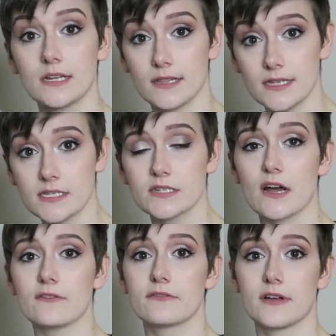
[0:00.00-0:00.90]
this
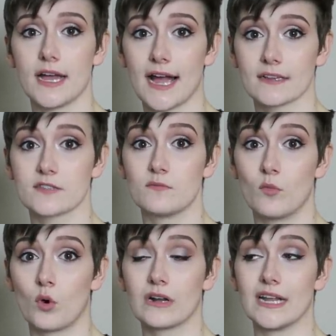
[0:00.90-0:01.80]
stuff acts
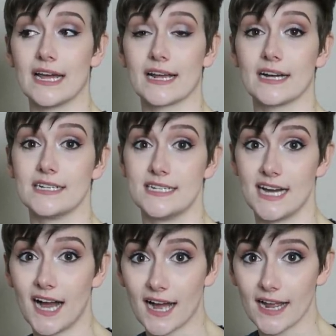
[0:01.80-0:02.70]
more like a
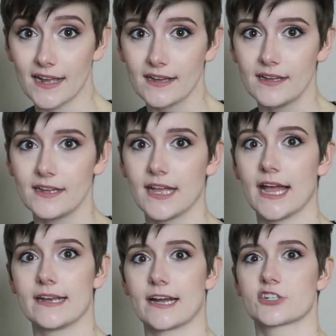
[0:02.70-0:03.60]
dye
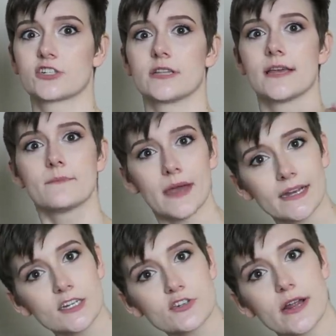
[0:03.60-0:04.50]
and actually
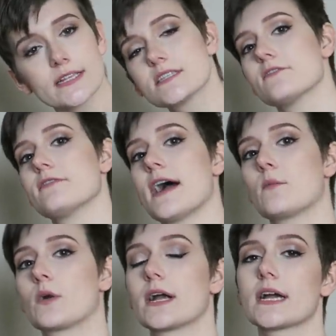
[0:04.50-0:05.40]
penetrates the
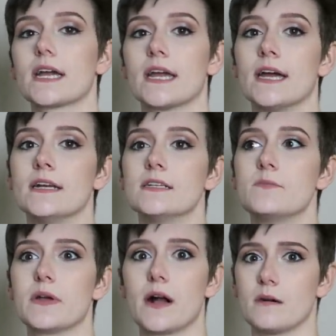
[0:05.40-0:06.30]
fabric
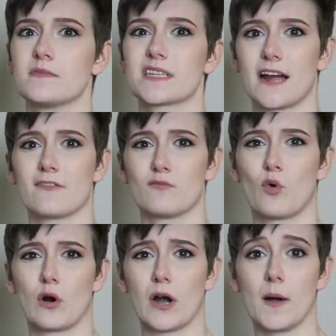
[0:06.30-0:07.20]
and becomes kind of
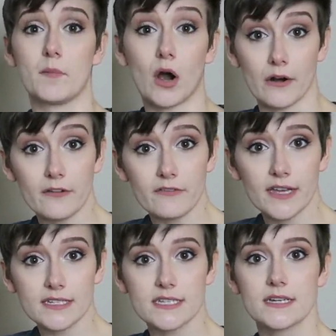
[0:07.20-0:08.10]
more a part of
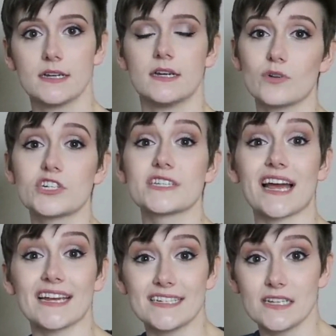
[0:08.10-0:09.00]
it, which is
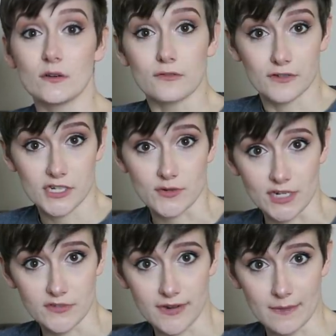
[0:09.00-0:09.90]
ideal for
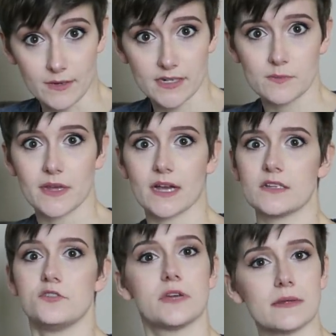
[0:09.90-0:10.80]
stretch fabrics
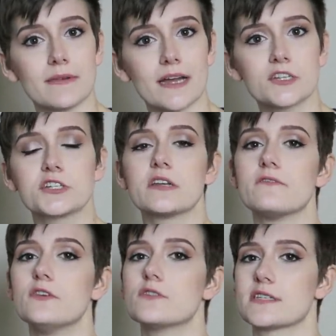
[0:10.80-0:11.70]
because you can imagine
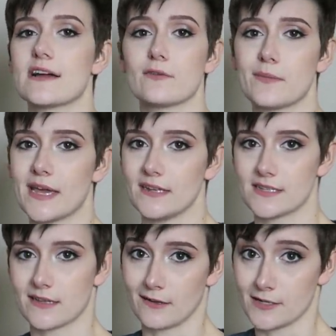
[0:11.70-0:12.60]
if you just have a paint
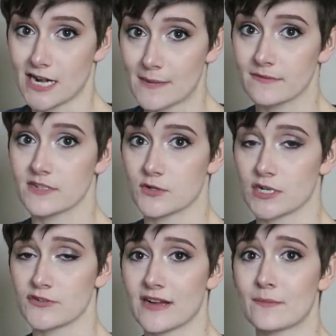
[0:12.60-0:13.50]
sitting on top of a
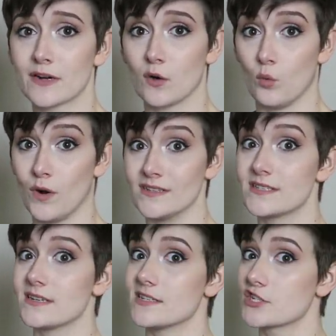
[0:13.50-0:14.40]
stretch fabric,
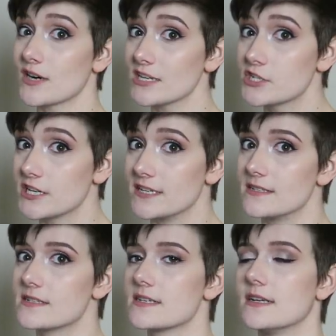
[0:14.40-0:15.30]
once it
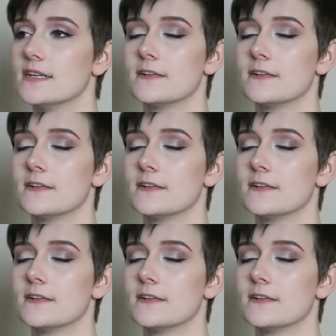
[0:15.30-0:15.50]
stretches,